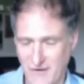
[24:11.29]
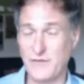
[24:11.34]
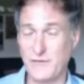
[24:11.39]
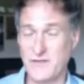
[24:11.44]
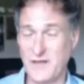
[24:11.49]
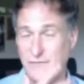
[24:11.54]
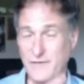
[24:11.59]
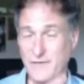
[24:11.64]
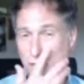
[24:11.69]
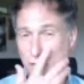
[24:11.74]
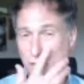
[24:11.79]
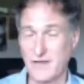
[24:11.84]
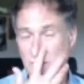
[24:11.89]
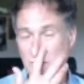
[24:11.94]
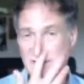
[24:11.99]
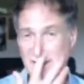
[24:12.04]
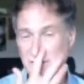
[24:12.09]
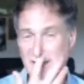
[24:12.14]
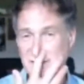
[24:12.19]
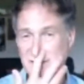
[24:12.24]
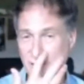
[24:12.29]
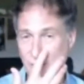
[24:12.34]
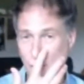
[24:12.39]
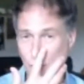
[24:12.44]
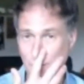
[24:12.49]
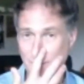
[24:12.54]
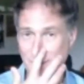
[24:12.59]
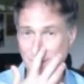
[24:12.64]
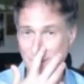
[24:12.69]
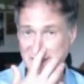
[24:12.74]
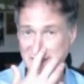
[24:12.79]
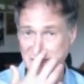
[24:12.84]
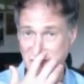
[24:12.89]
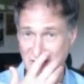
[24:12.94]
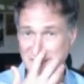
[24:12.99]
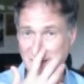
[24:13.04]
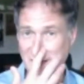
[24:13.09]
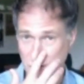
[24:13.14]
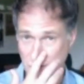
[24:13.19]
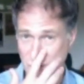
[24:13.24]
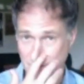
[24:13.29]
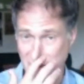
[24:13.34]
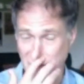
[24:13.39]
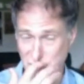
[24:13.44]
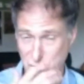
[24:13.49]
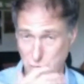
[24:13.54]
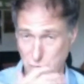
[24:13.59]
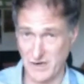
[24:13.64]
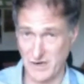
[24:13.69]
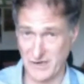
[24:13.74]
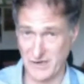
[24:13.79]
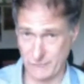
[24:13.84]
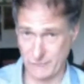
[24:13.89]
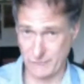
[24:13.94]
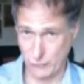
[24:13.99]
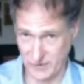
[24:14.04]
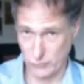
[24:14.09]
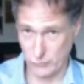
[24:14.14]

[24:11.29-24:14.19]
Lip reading: if you want to get your message out to a much wider